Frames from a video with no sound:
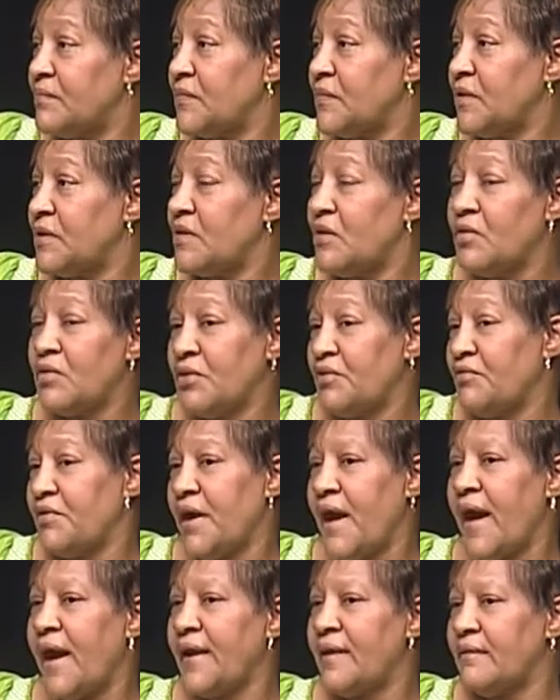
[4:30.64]
you know,
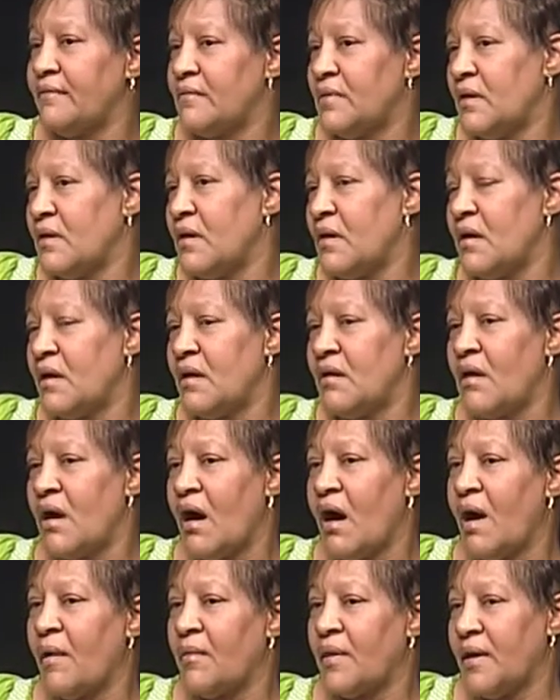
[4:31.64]
create uh,
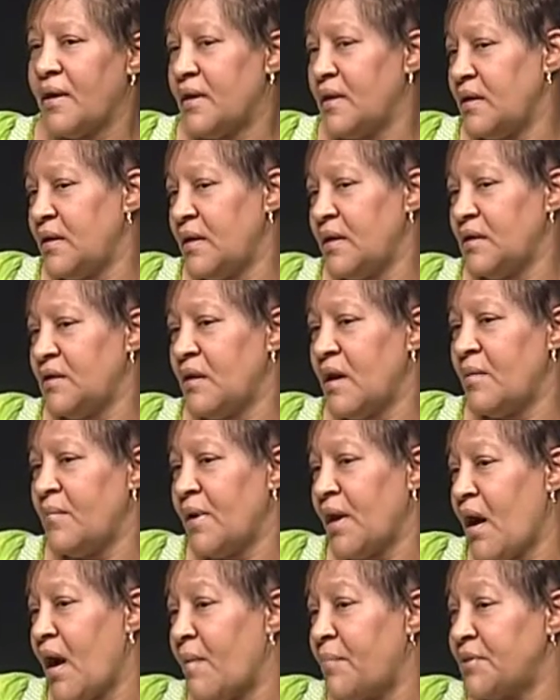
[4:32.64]
op
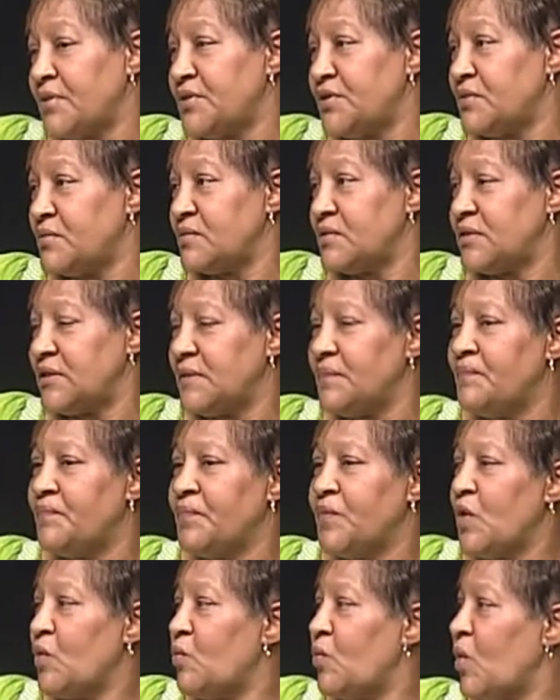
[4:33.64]
economic opportunity. Well, to
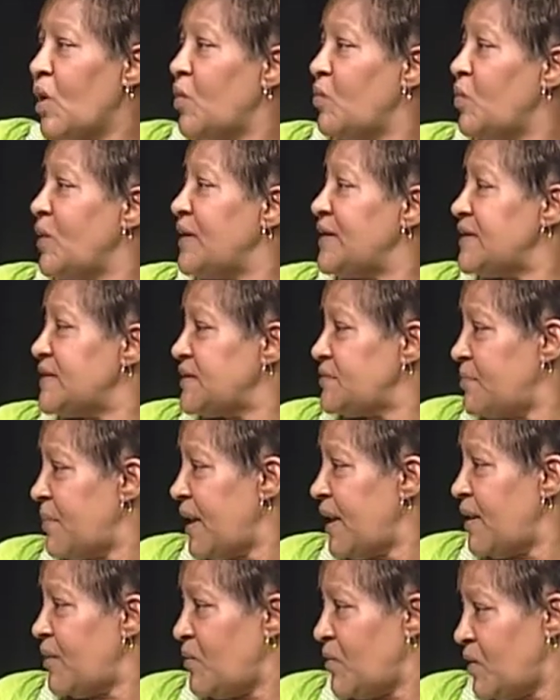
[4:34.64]
make profits. What we
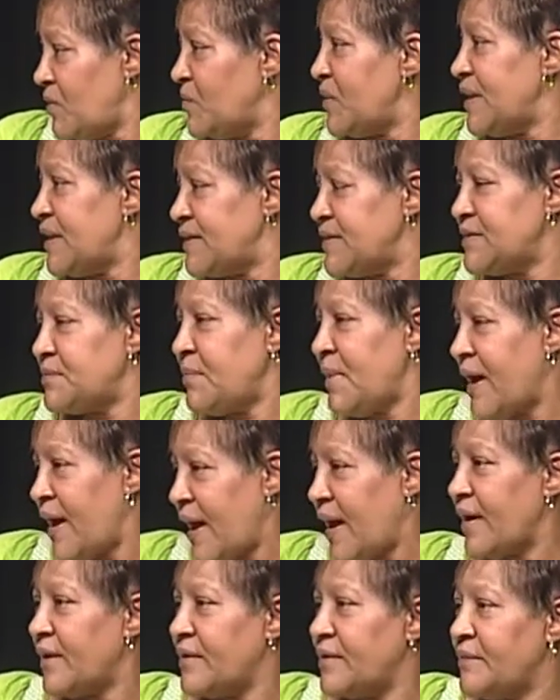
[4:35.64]
expect. Yeah. What we
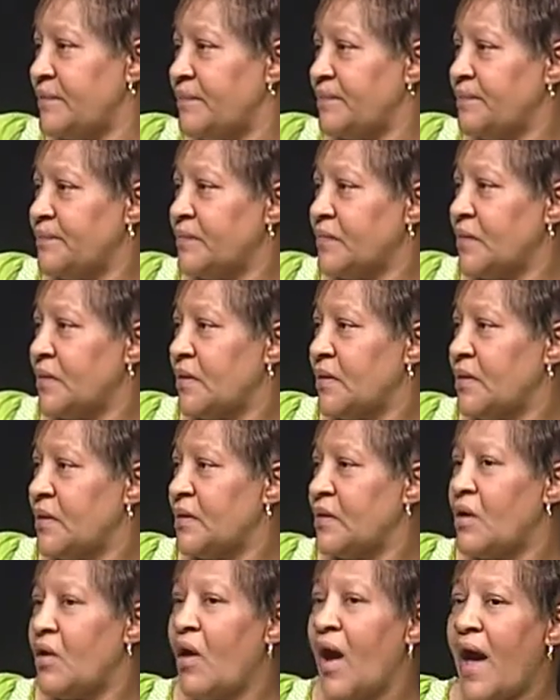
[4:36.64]
expect. Right.
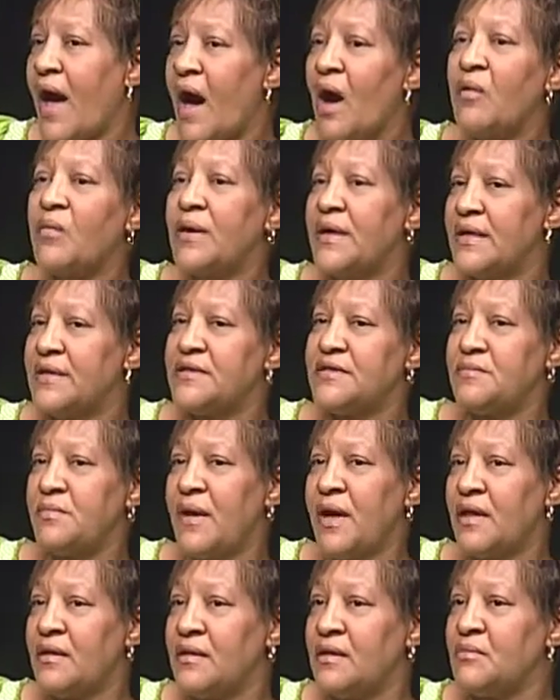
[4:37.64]
You know how we
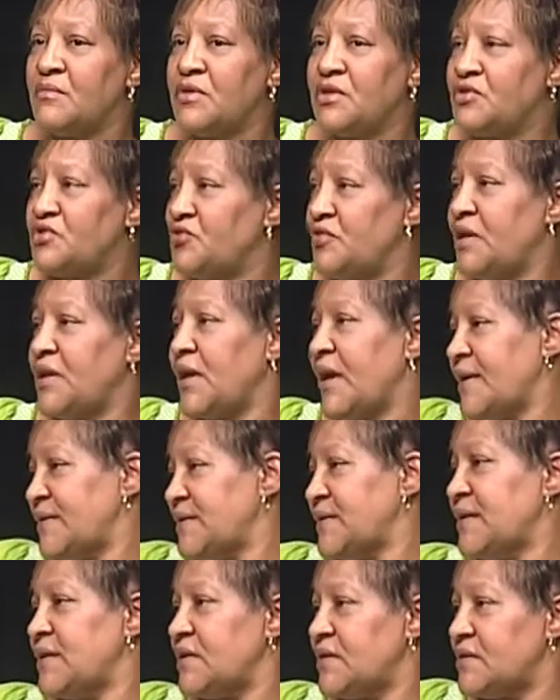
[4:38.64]
expect them to treat our
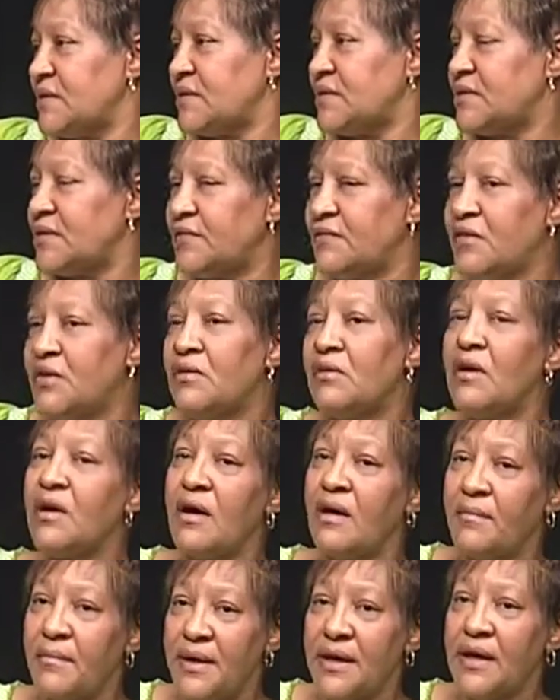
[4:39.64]
citizens. If you
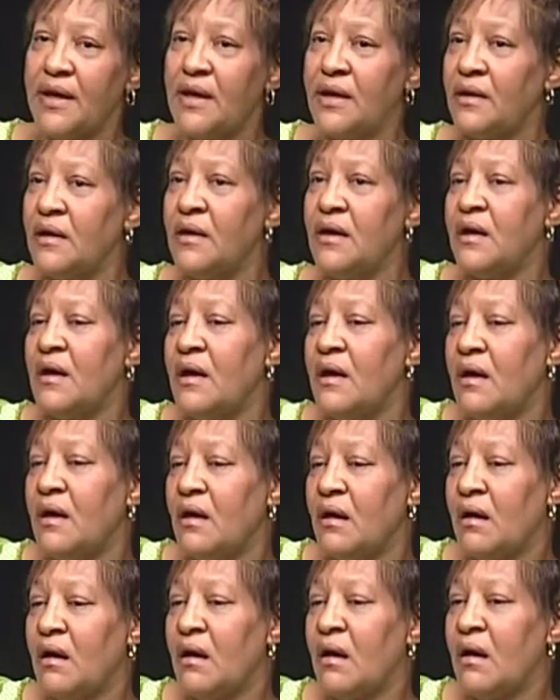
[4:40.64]
come in
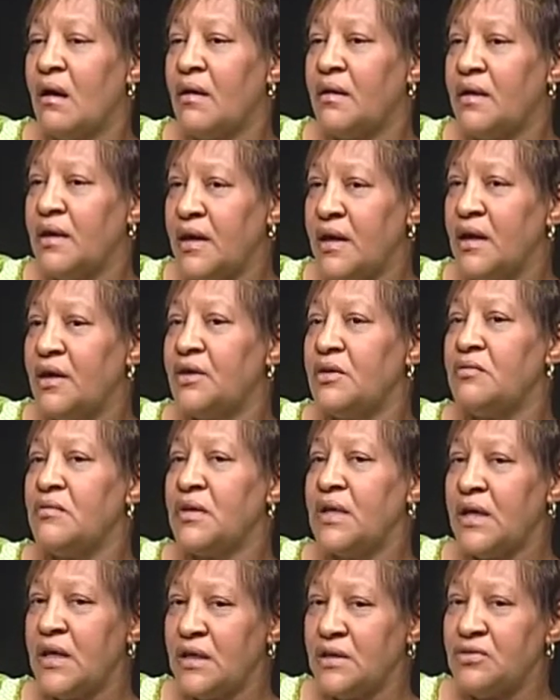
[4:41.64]
uh, yeah, you
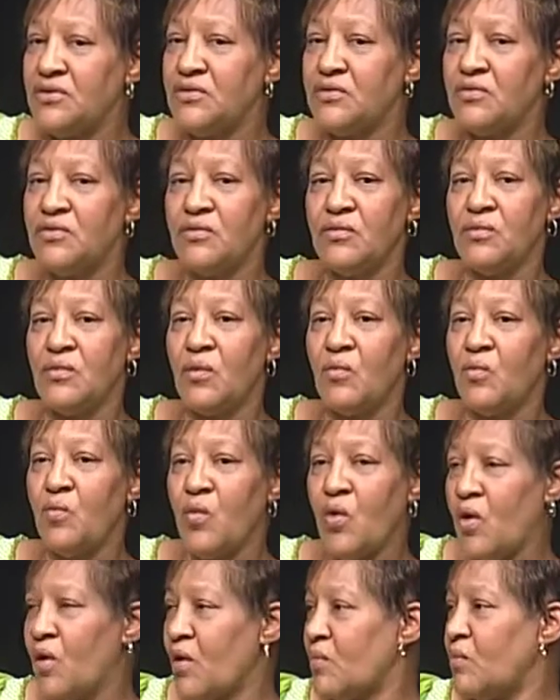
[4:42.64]
need to
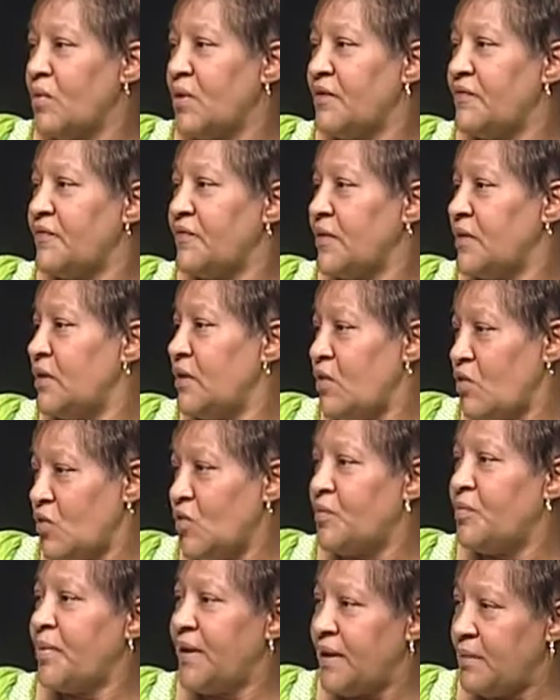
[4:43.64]
work with
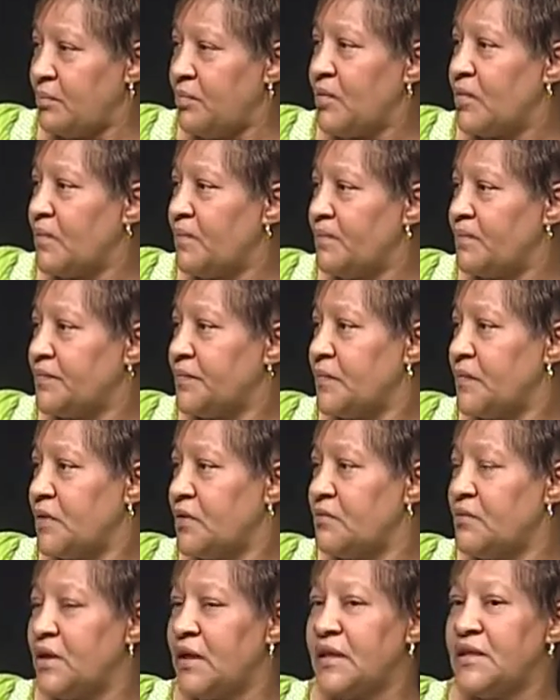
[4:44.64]
local people.
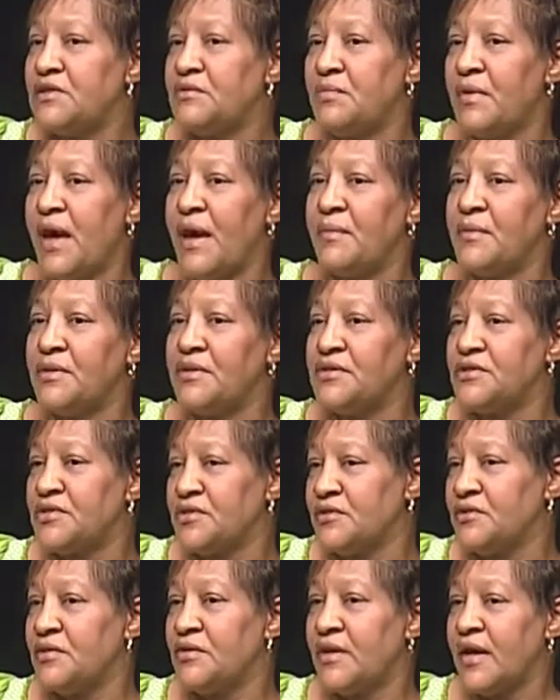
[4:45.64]
You need to be able to
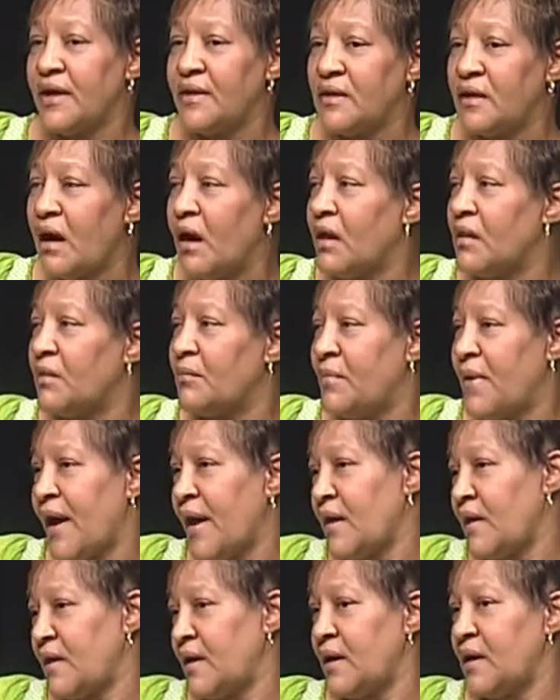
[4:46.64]
turn that dollar
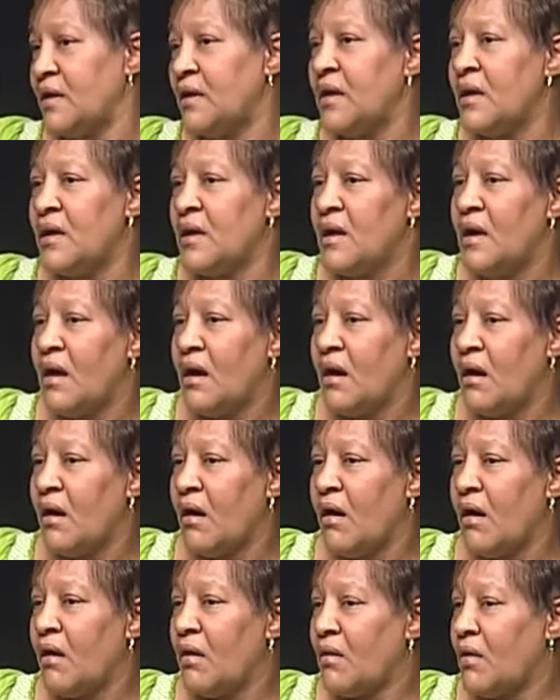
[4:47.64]
back in
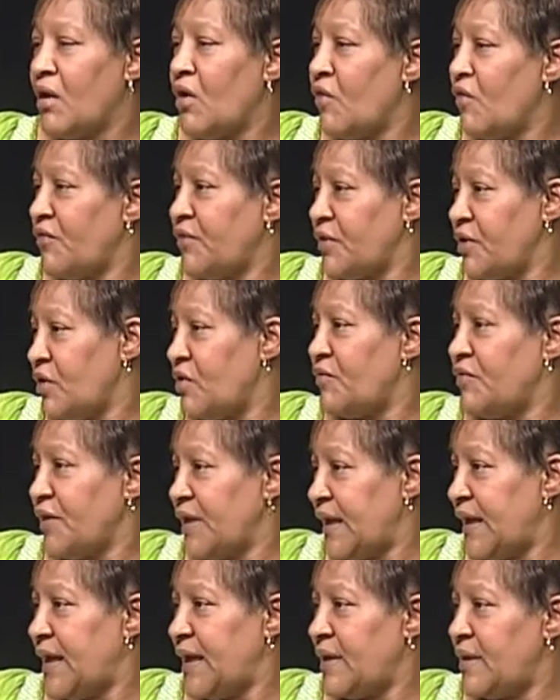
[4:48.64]
uh, over and over
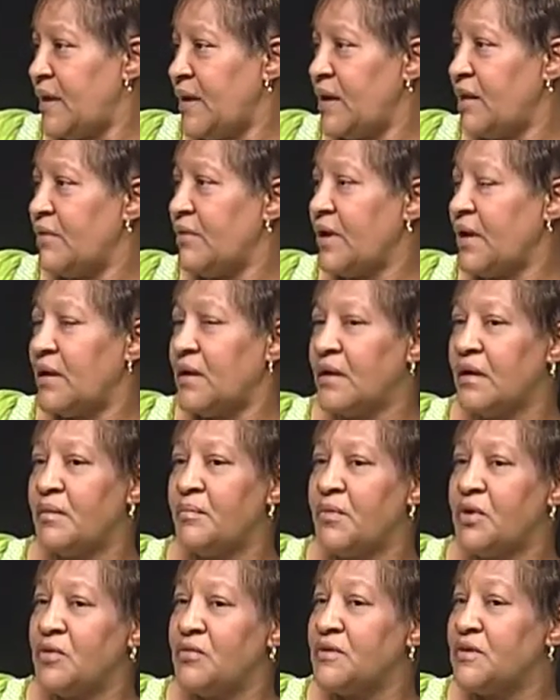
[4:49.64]
again here in the
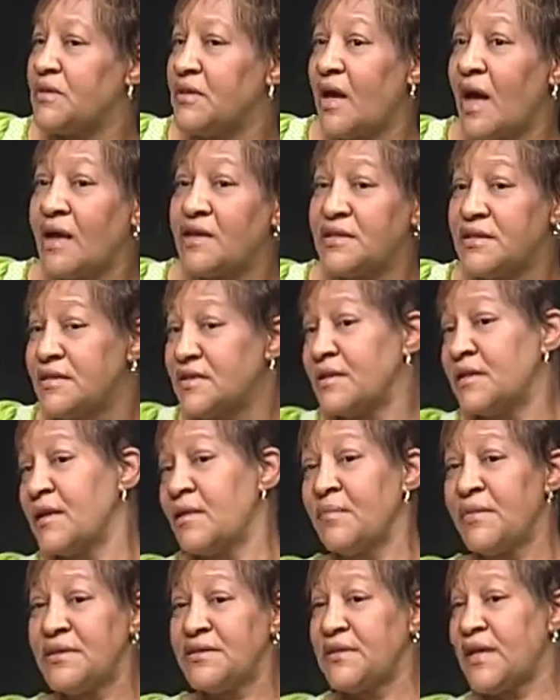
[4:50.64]
community, not just
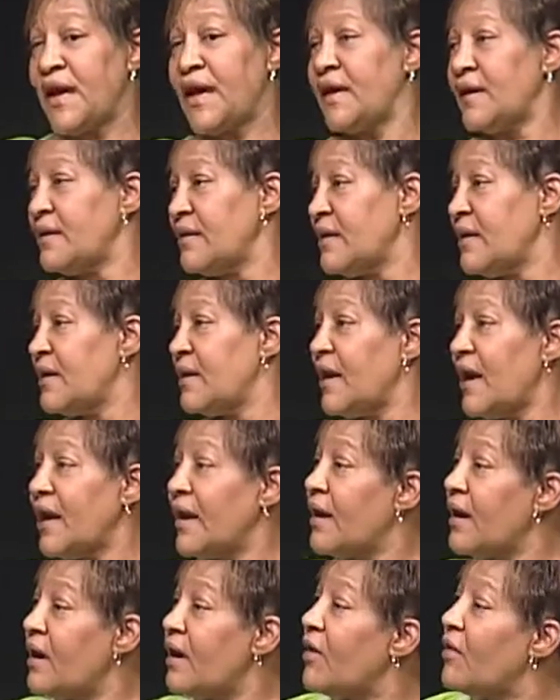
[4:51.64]
come and take
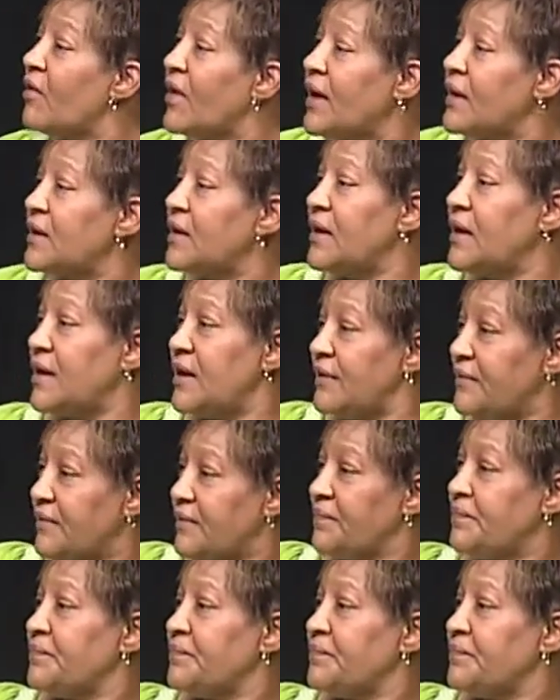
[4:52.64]
and go and leave.